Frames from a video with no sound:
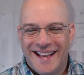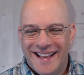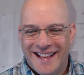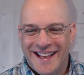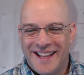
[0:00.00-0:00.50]

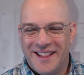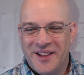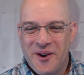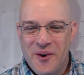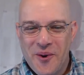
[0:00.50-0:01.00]

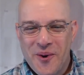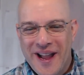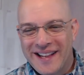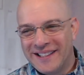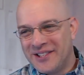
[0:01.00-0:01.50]
Hello
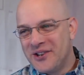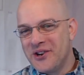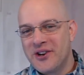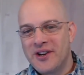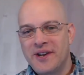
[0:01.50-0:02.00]
and
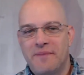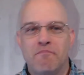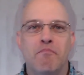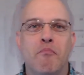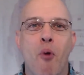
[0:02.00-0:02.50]
good
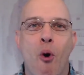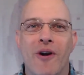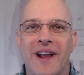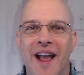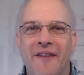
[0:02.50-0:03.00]

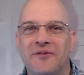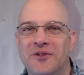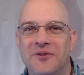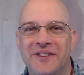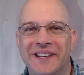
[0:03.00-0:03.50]
morning,
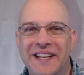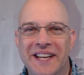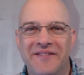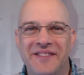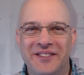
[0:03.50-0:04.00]
afternoon, and
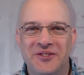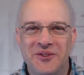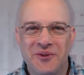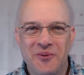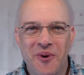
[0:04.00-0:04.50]
evening to
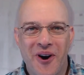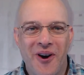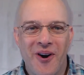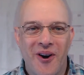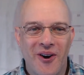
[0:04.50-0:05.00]
you
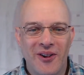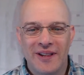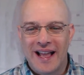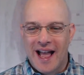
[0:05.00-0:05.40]
all.